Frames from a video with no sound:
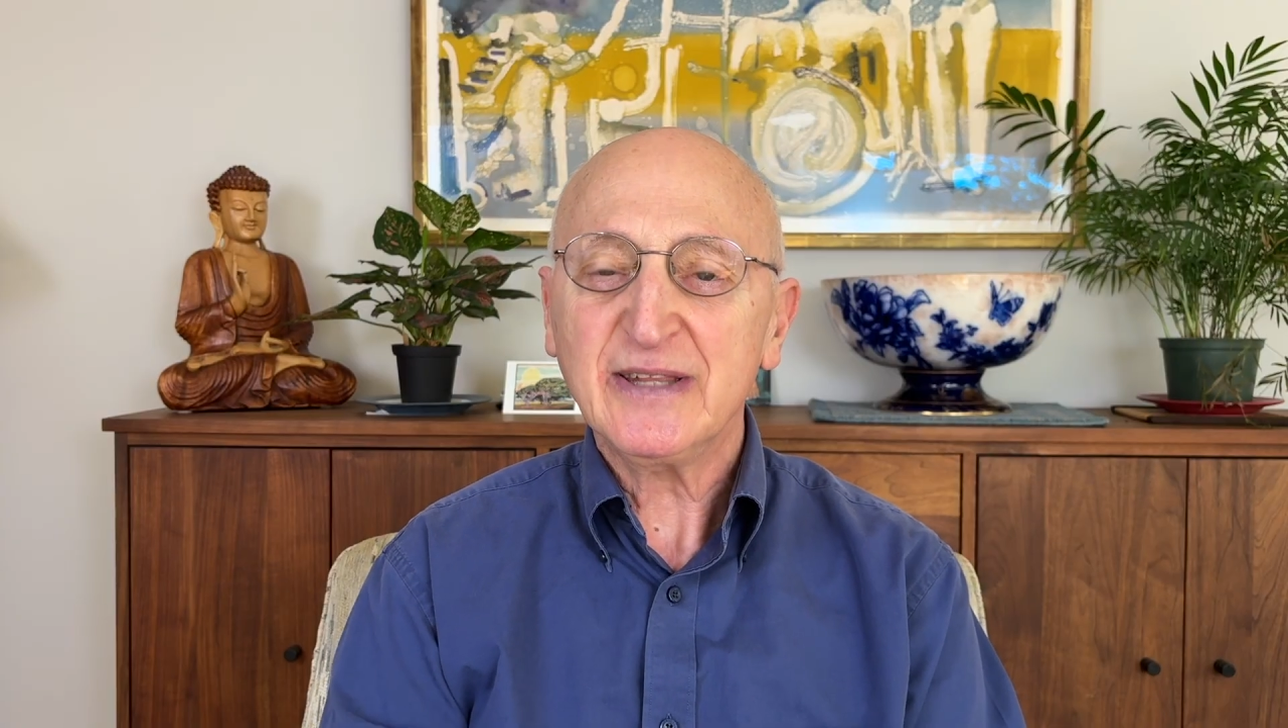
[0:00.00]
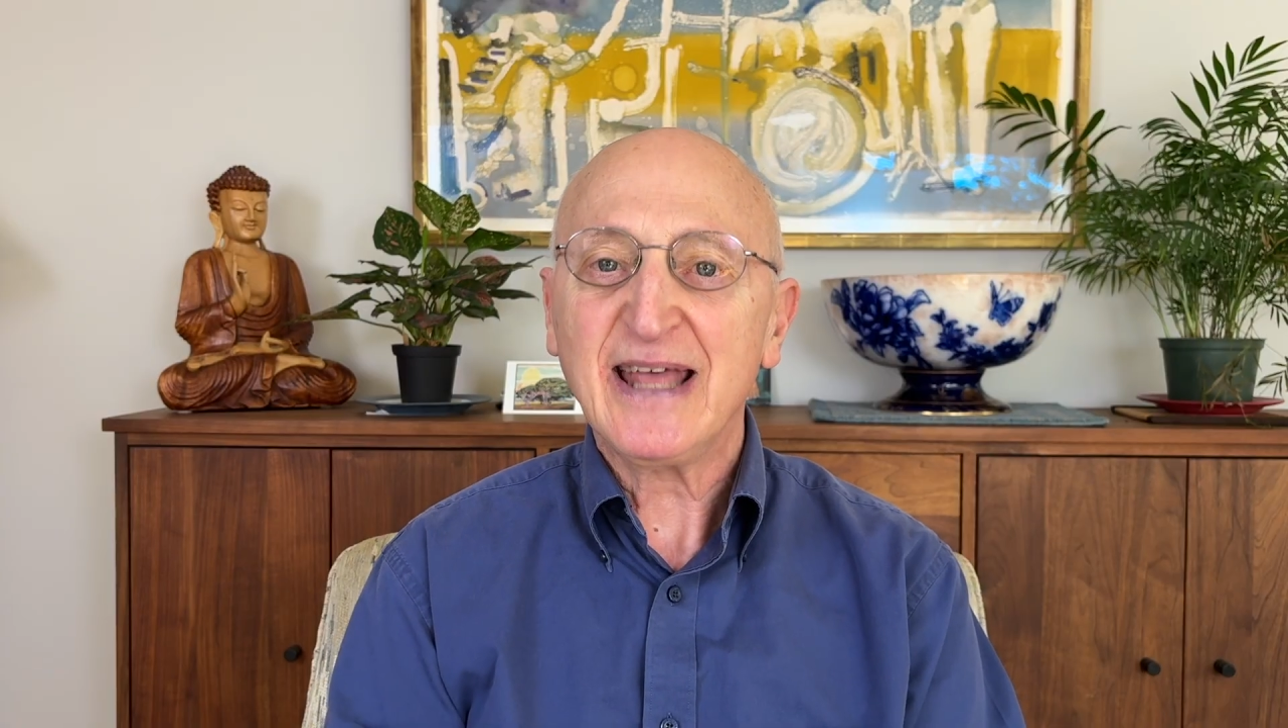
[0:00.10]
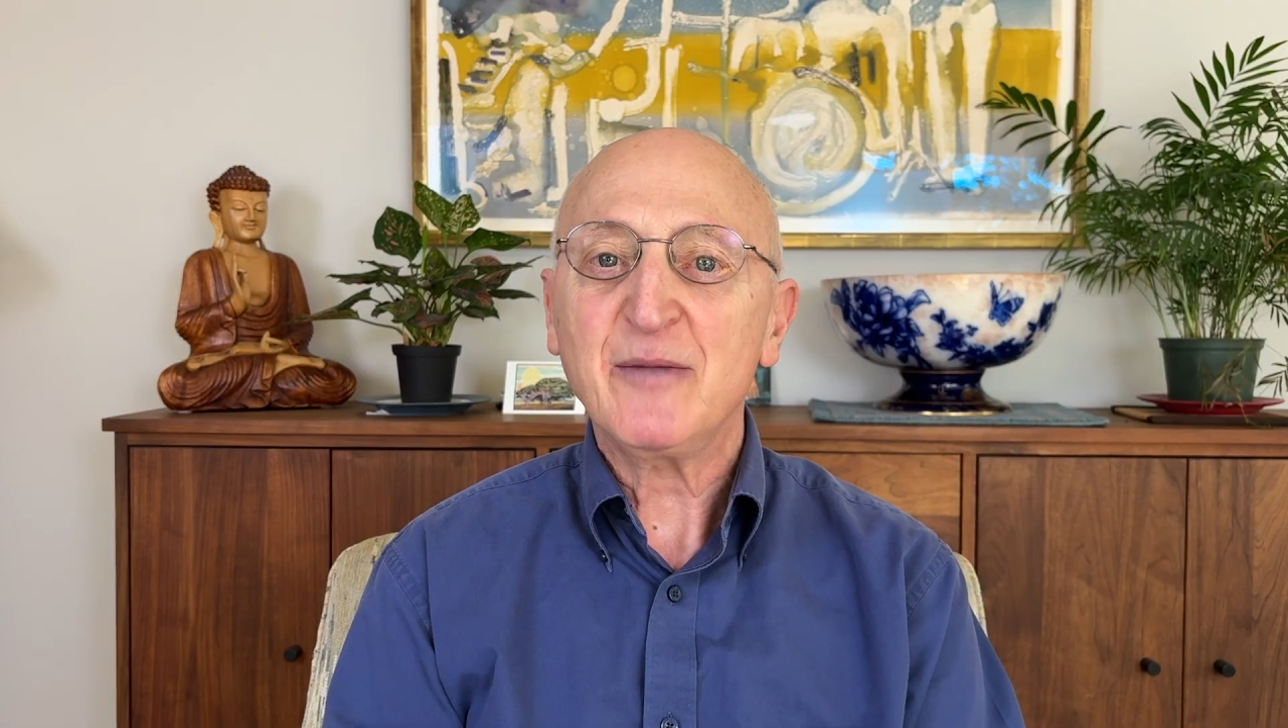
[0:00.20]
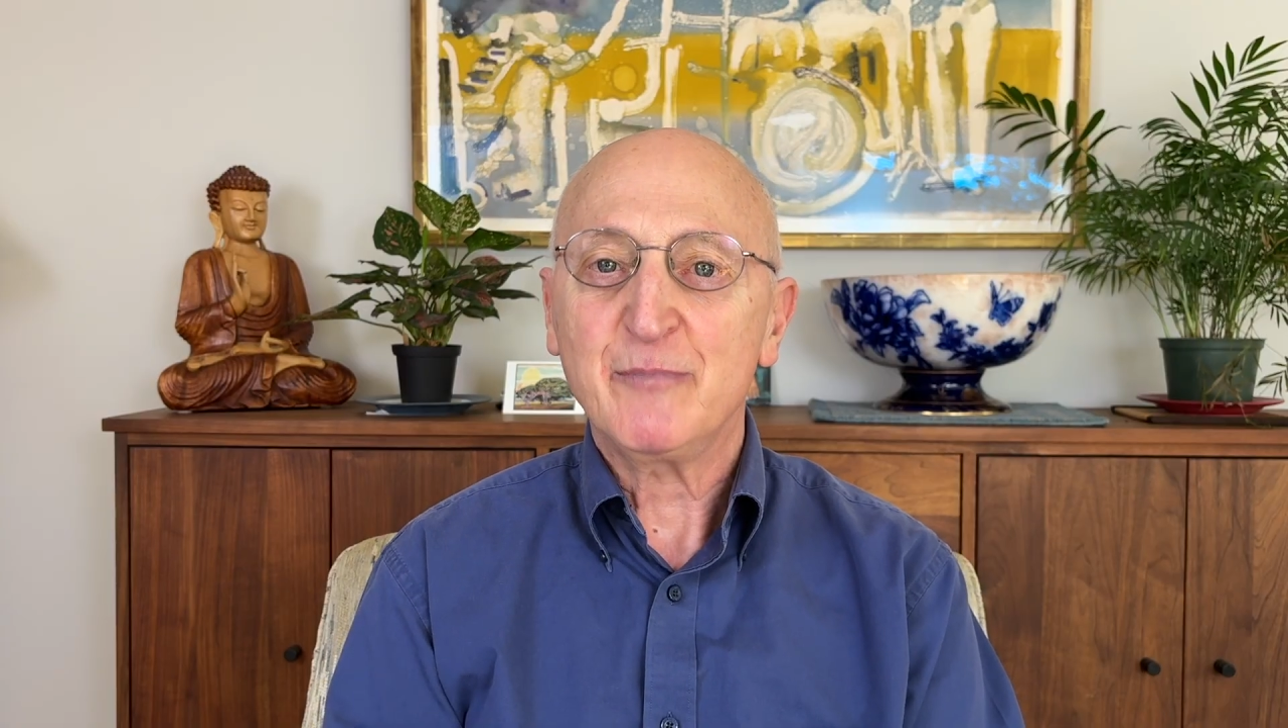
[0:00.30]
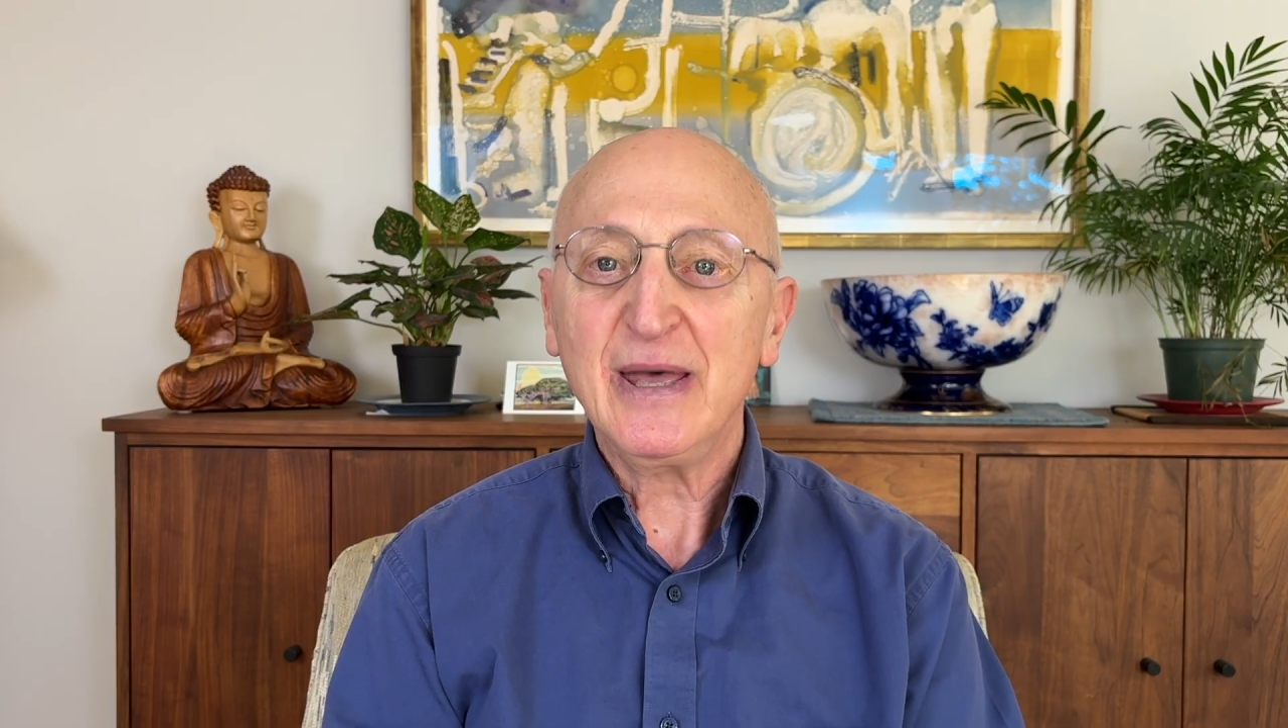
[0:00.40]

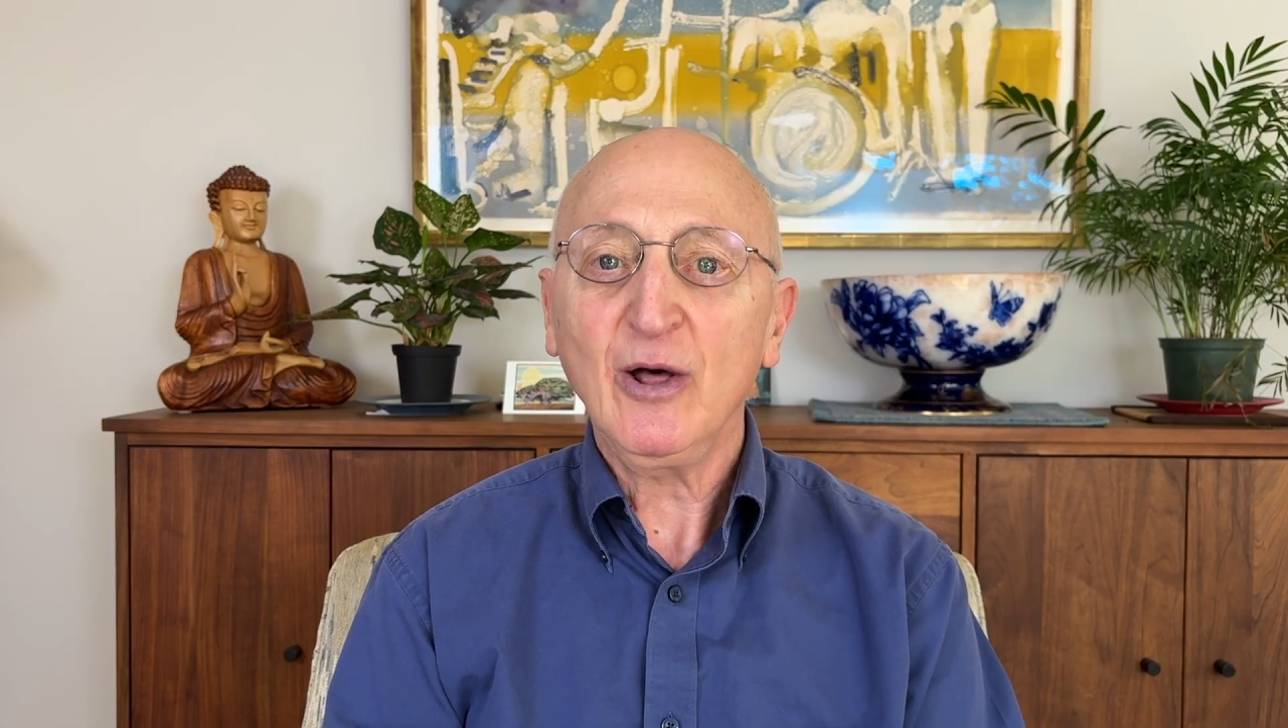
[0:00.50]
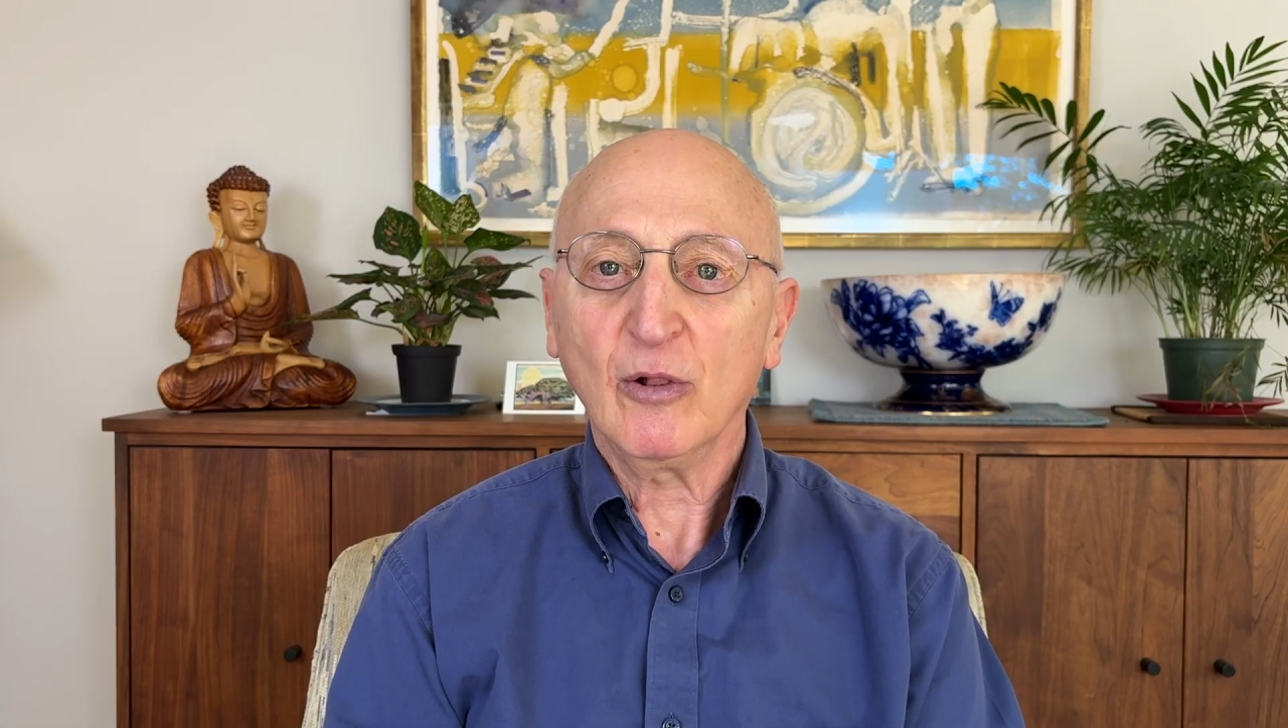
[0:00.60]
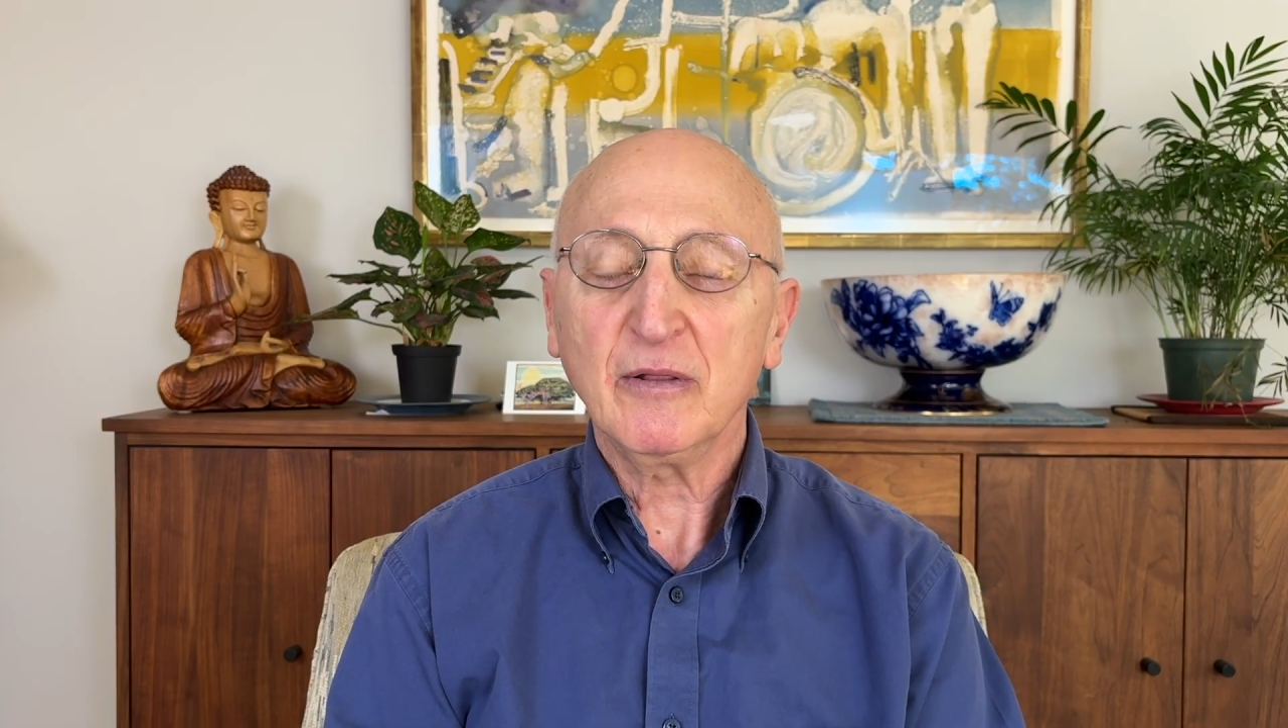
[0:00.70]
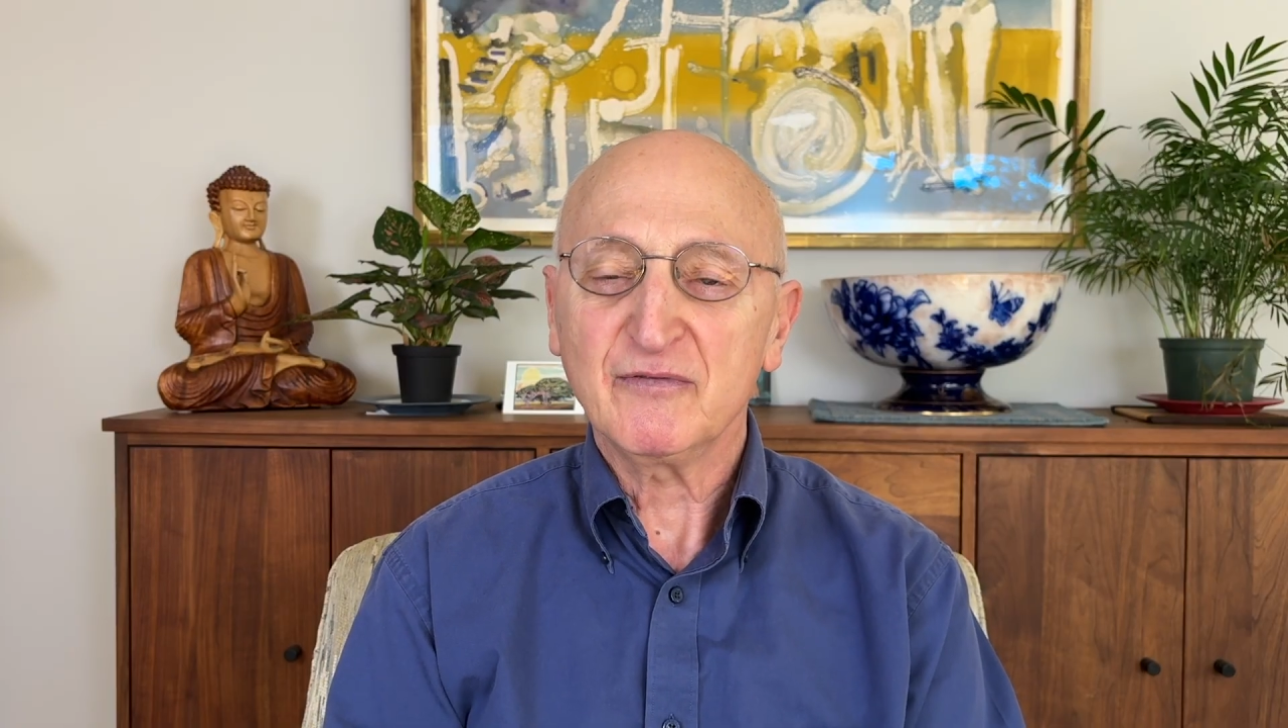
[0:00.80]
that bell,